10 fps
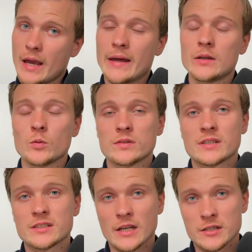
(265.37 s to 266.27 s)
and it will
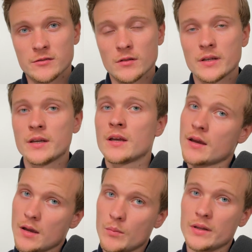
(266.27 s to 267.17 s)
successfully
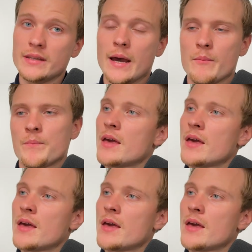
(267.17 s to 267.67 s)
complete them.